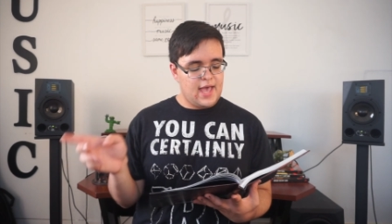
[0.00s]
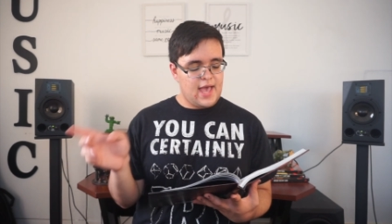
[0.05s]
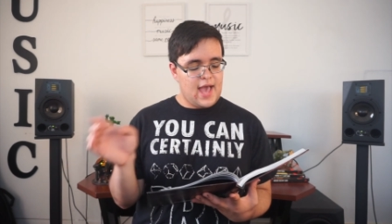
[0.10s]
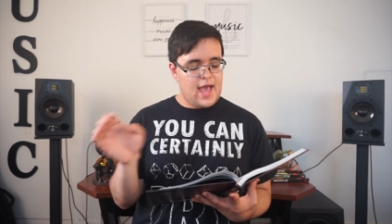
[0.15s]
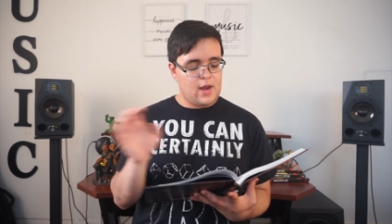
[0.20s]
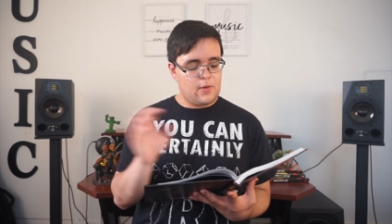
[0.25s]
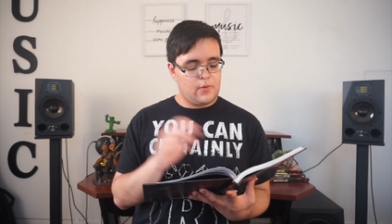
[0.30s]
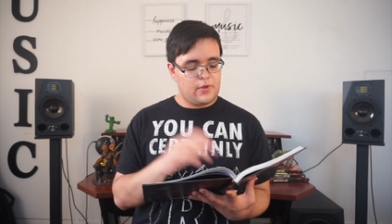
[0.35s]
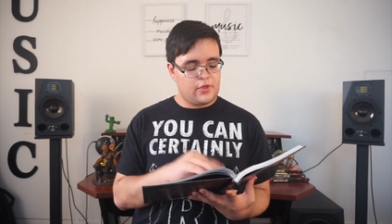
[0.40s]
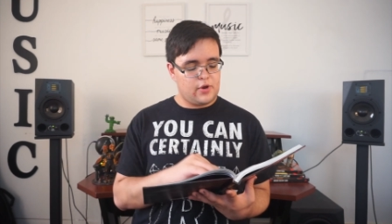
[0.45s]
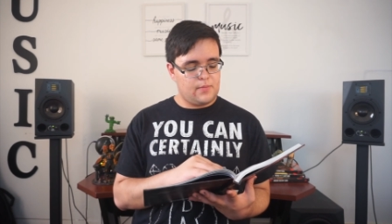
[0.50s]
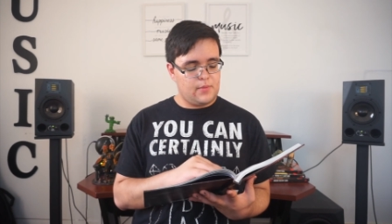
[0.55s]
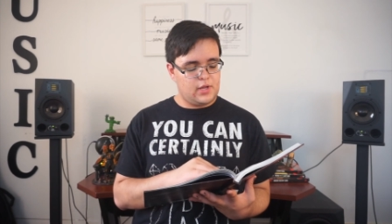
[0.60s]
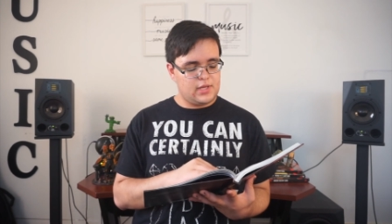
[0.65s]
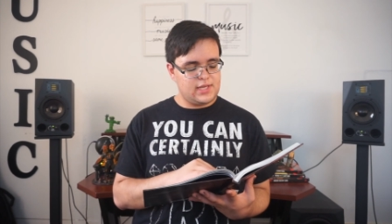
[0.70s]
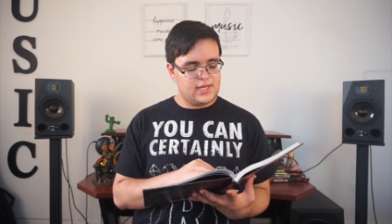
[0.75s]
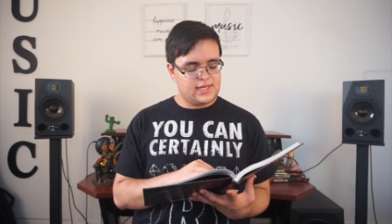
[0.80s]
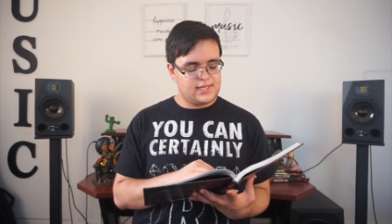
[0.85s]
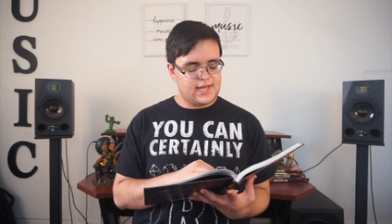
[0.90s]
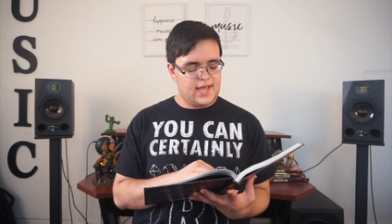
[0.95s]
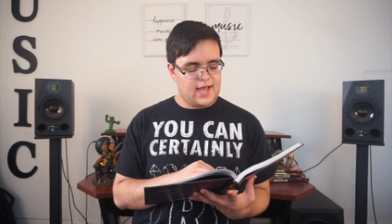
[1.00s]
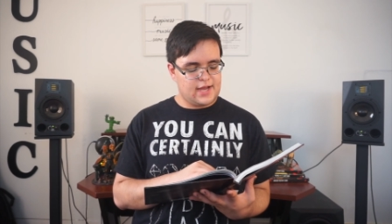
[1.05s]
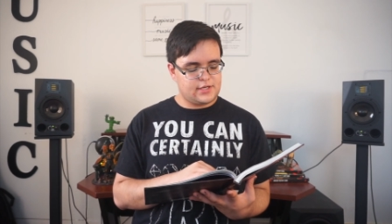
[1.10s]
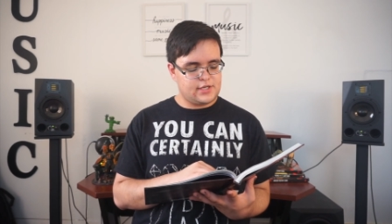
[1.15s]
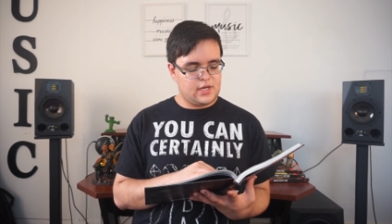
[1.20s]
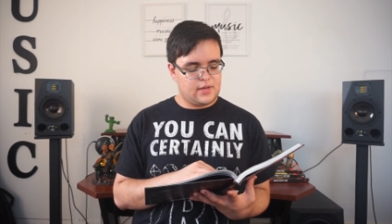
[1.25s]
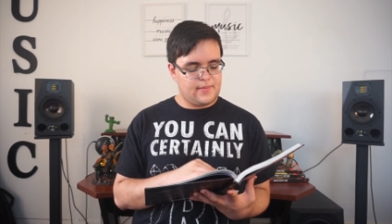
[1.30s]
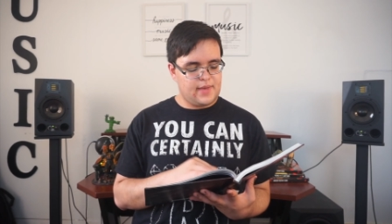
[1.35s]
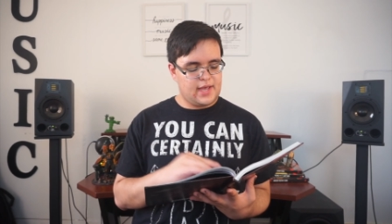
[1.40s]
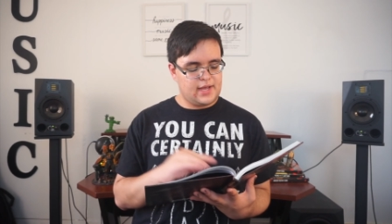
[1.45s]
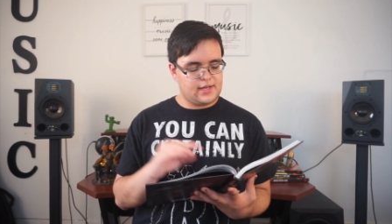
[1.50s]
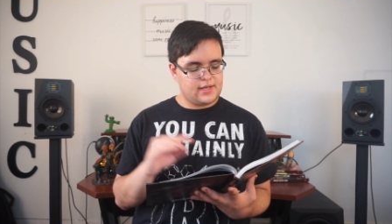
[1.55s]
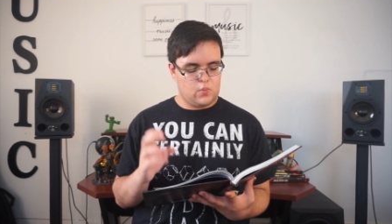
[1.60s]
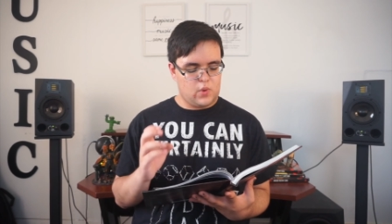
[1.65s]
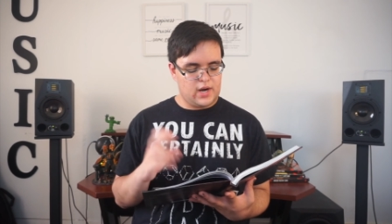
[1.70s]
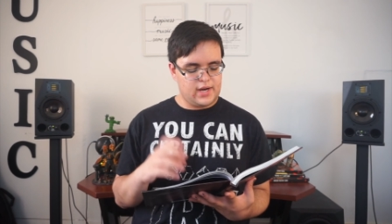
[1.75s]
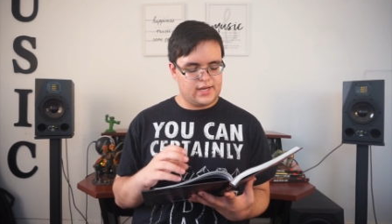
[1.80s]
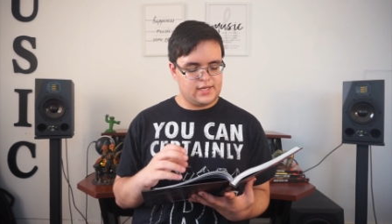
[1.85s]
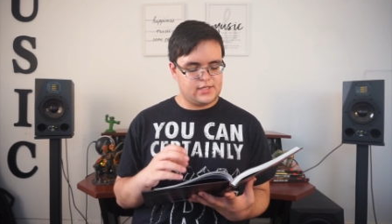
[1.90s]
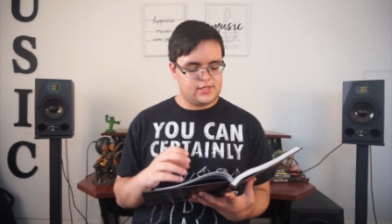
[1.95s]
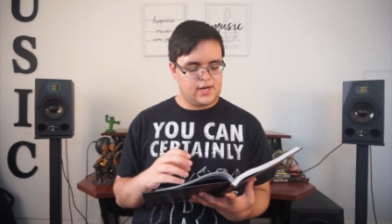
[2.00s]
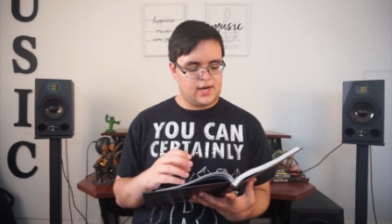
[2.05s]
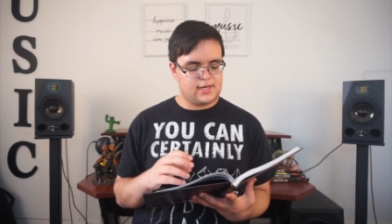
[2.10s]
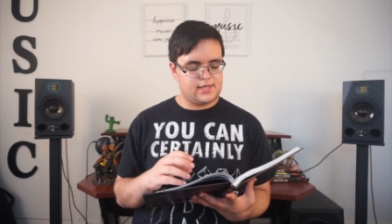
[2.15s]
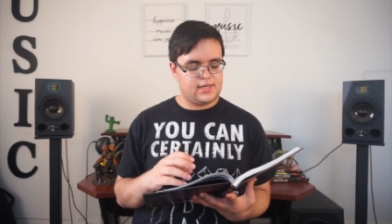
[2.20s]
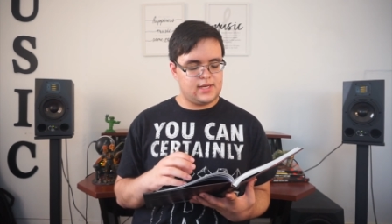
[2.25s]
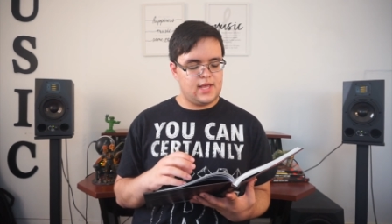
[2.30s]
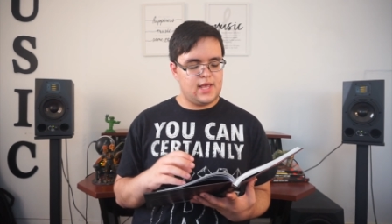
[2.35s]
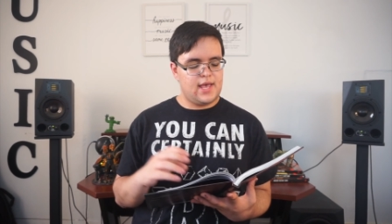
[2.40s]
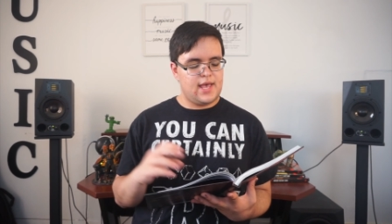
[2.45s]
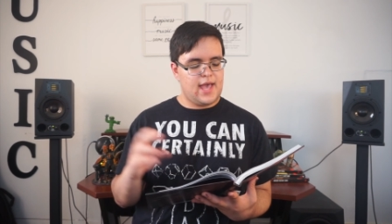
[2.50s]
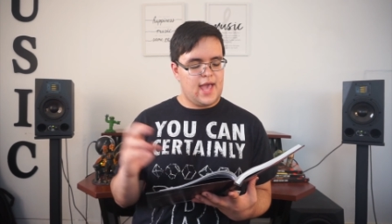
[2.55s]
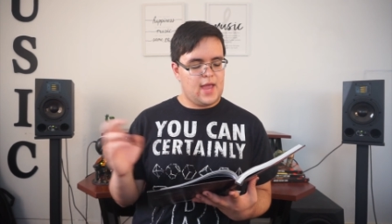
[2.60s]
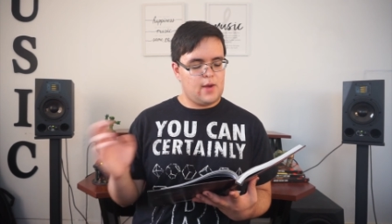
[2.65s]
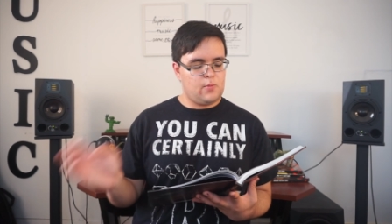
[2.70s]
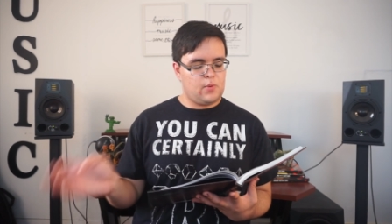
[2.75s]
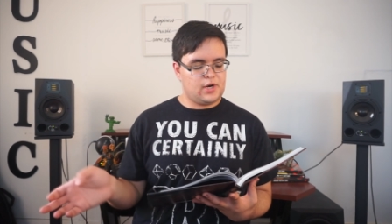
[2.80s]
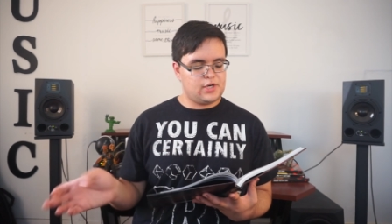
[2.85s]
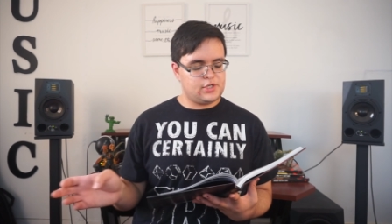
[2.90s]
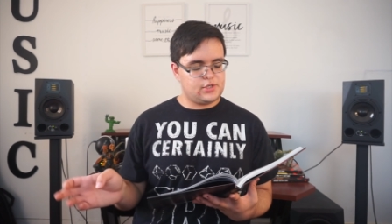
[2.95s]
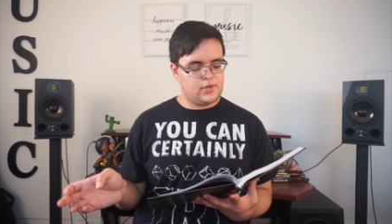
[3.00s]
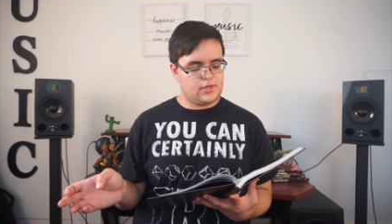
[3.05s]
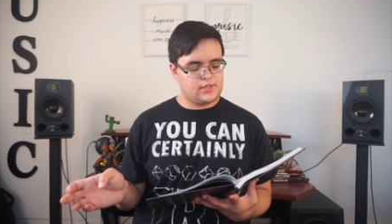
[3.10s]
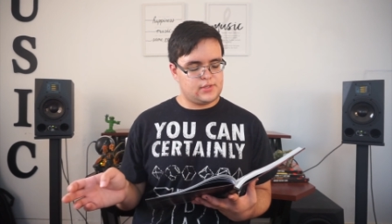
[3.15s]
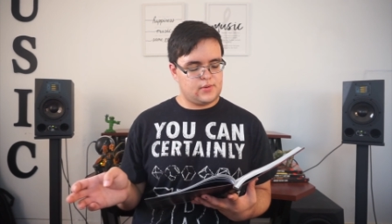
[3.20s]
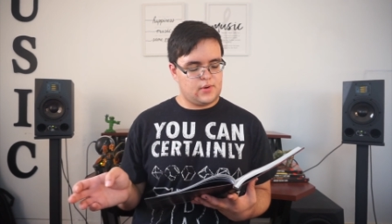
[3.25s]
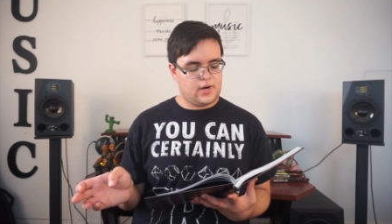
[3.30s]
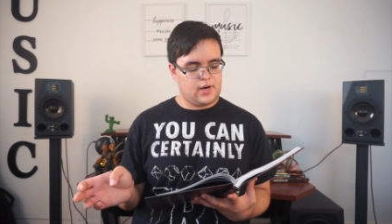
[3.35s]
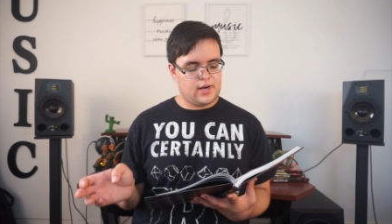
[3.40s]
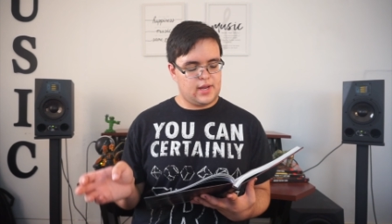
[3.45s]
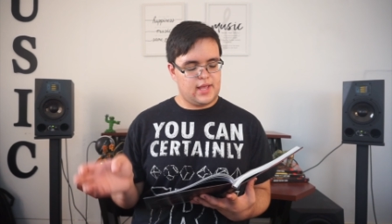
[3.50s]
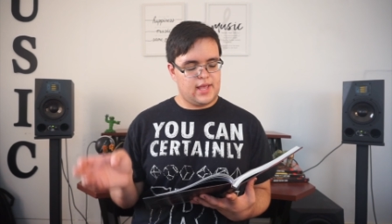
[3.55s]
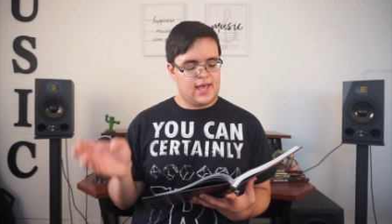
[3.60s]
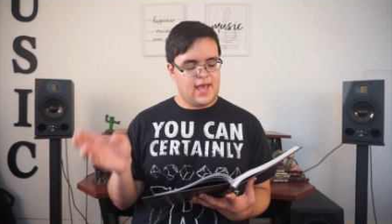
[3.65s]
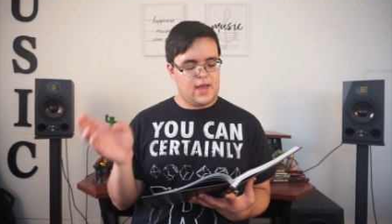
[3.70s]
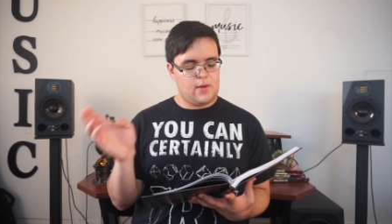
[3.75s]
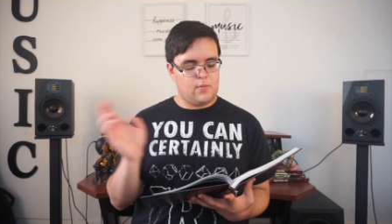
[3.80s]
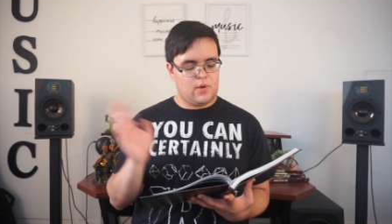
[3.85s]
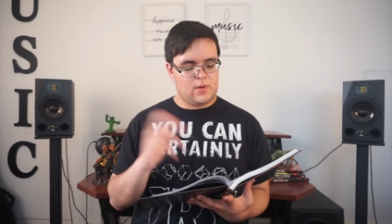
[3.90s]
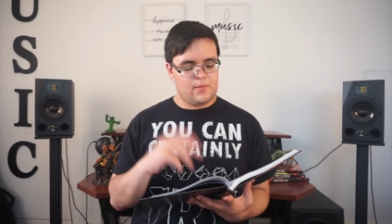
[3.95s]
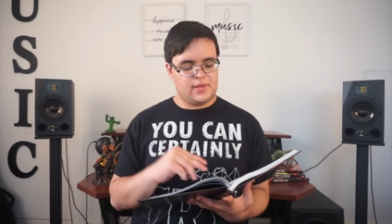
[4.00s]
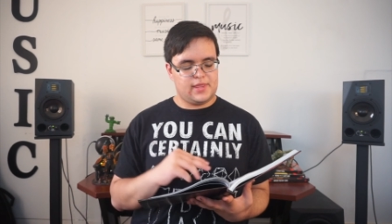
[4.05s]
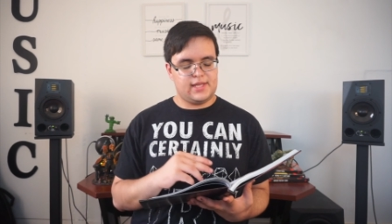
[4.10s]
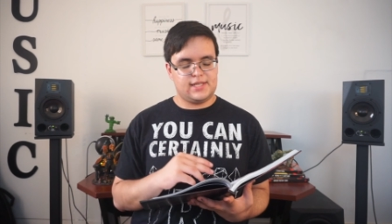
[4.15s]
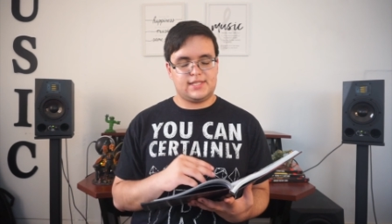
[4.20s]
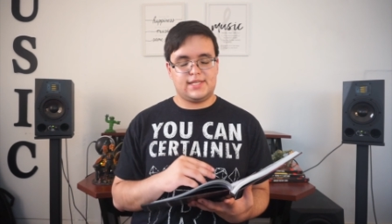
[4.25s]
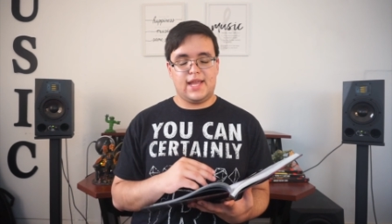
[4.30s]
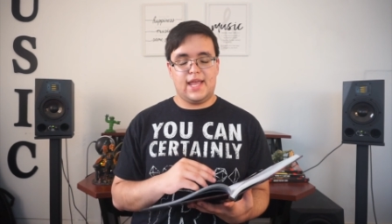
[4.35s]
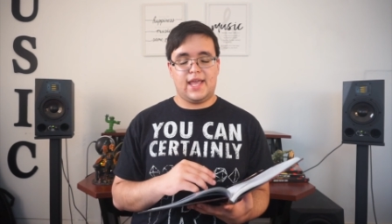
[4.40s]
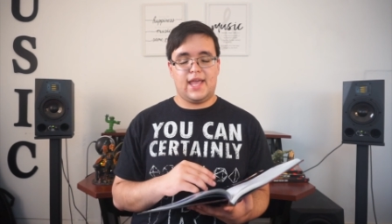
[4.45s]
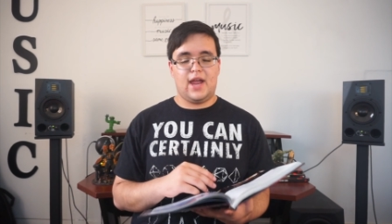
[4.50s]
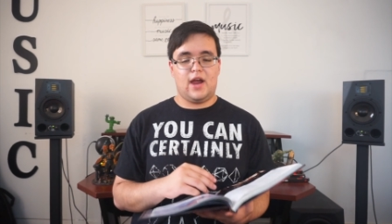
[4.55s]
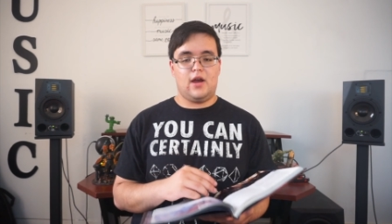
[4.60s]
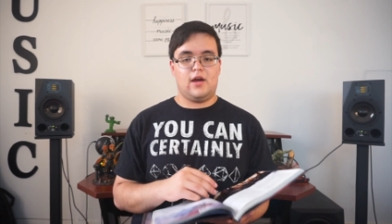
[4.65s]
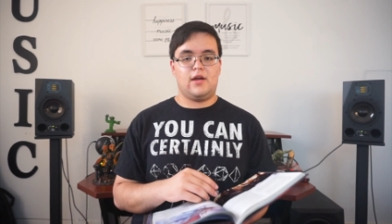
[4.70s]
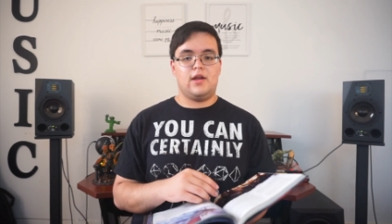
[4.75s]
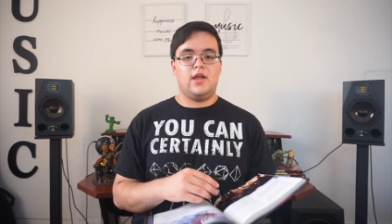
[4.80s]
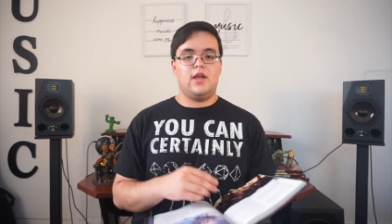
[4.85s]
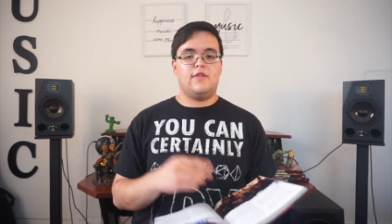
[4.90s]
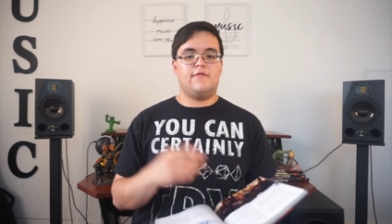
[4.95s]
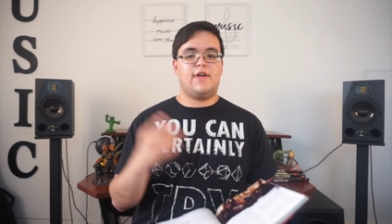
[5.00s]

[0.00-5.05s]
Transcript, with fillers: and with her multi attack, she can make one Constrict and one Short Sword and one with its Snake Hair,